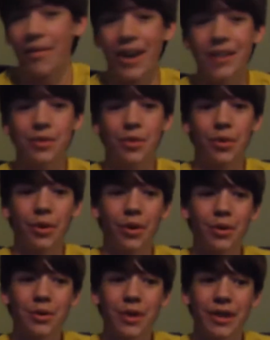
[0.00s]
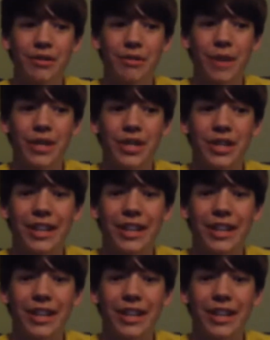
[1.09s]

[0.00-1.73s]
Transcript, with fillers: Magical girl transformation.